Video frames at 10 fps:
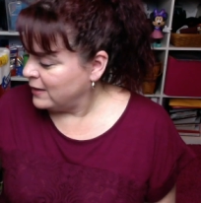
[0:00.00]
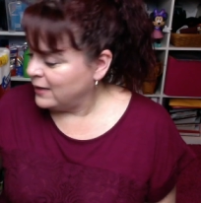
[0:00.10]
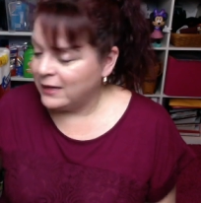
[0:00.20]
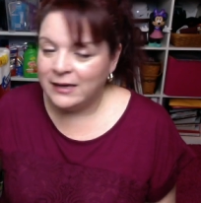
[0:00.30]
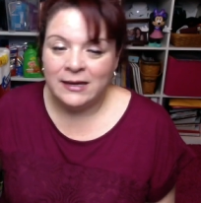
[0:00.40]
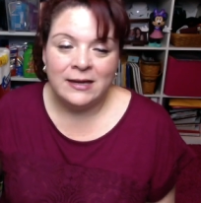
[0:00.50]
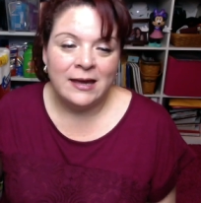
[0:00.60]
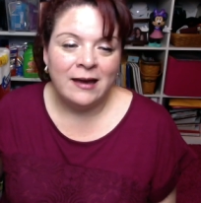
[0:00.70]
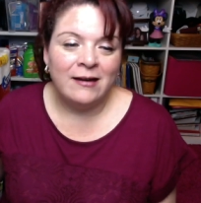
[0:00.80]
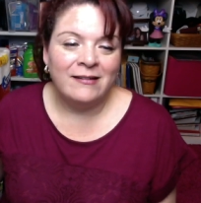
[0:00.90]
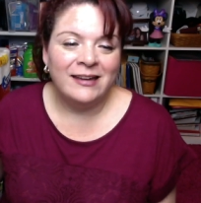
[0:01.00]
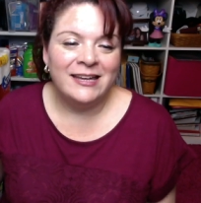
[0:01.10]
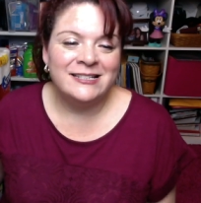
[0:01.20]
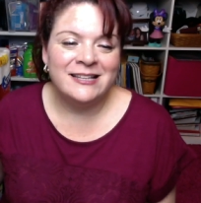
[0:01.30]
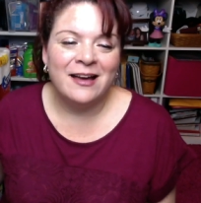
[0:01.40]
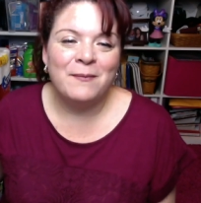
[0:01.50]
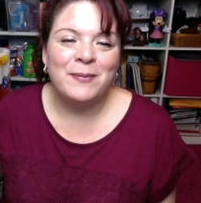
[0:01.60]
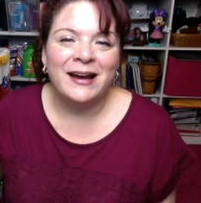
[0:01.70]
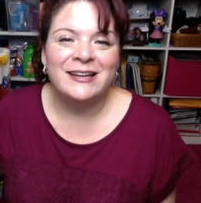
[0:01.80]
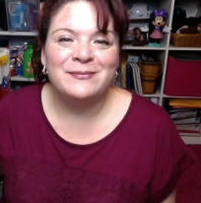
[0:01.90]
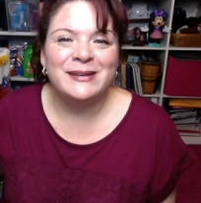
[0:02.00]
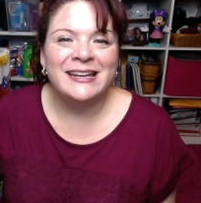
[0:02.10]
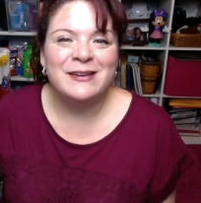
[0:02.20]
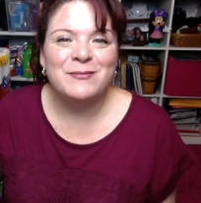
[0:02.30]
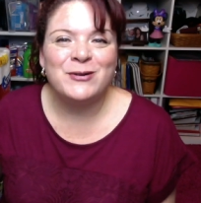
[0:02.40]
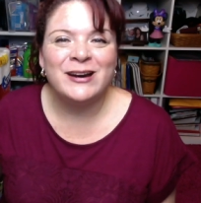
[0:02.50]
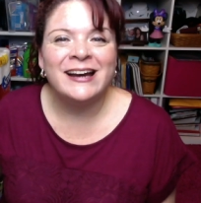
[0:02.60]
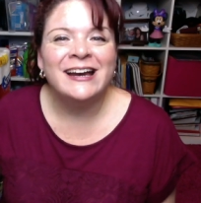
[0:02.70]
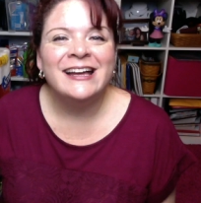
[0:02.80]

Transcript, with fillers: he uh, he's not biting me anymore.